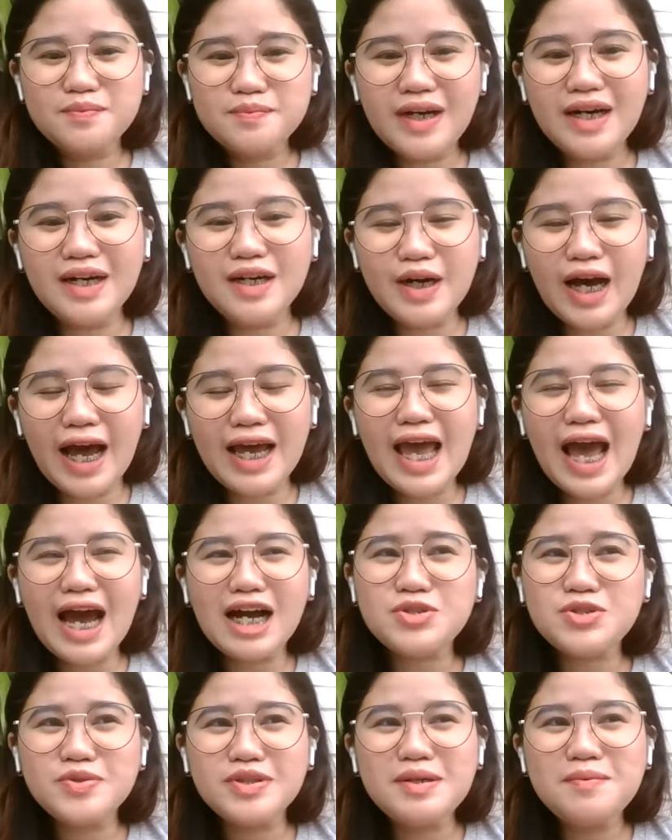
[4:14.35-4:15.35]
I
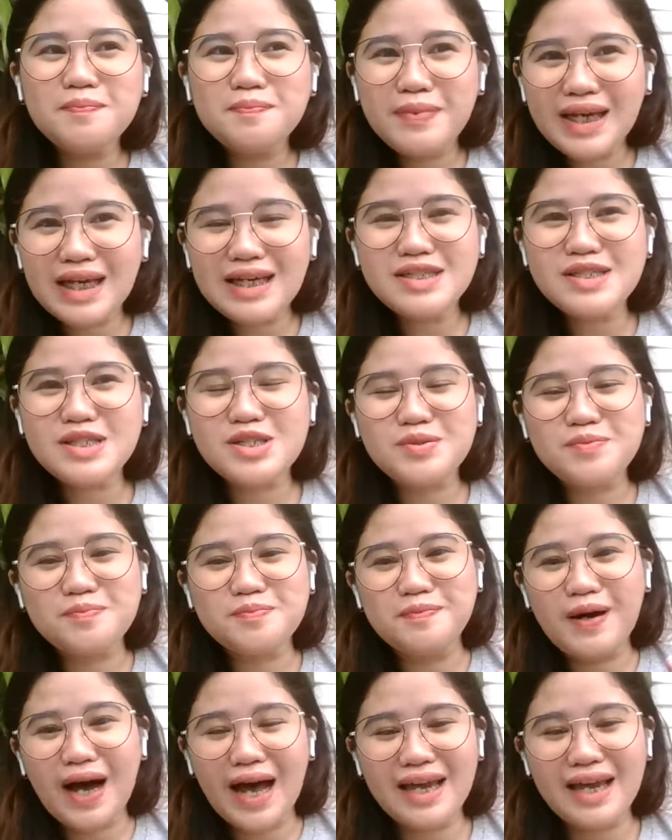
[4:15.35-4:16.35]
actually based
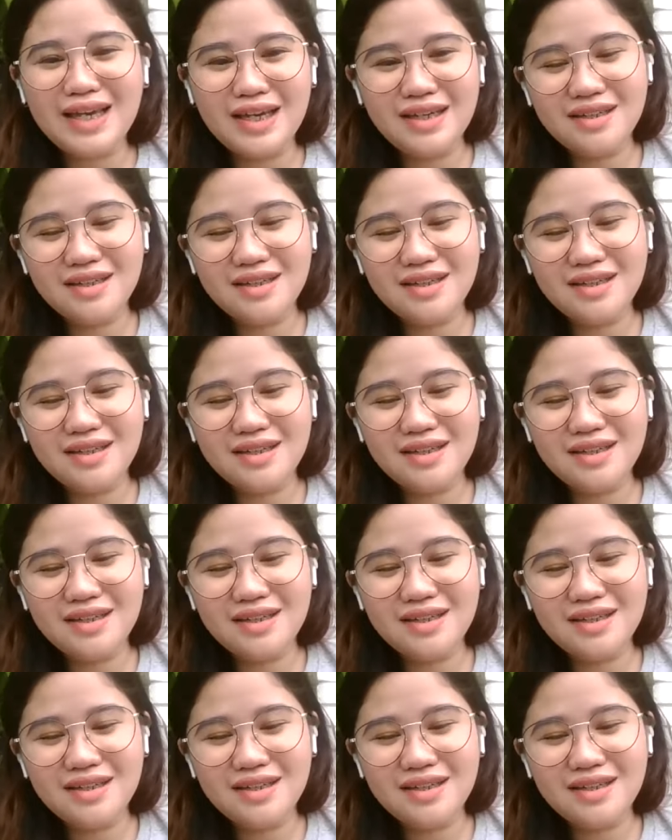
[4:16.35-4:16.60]
my